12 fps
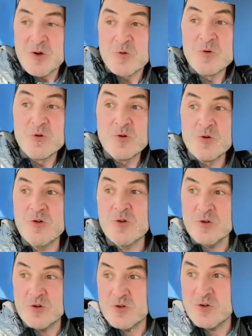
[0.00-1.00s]

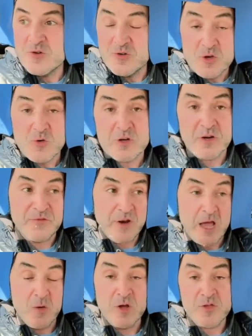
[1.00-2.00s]
Ooh, you can
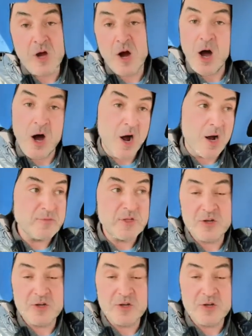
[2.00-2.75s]
flare with your arms,